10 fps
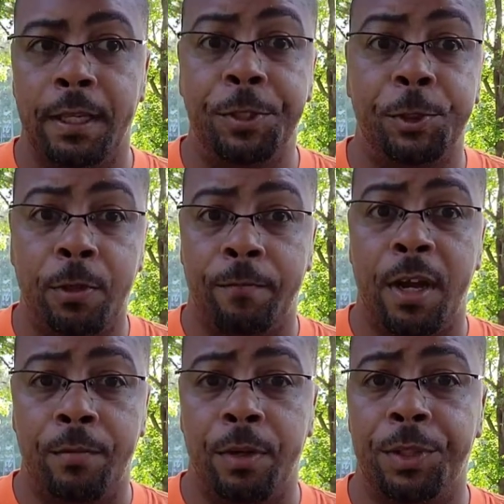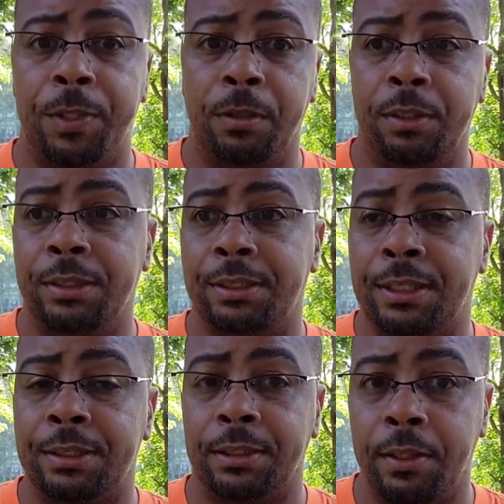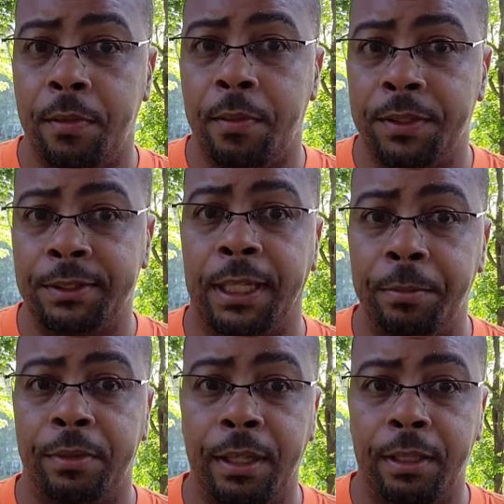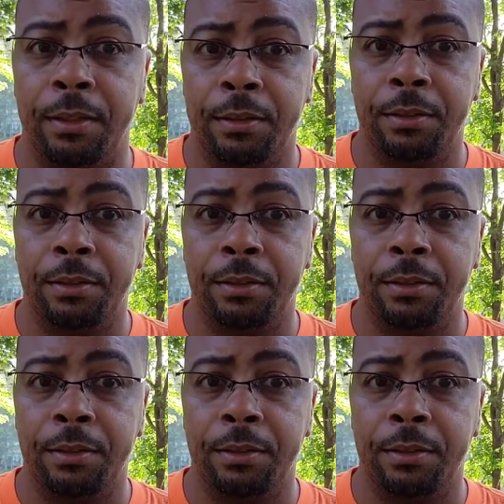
Internal valve on a trailer is essentially the same thing.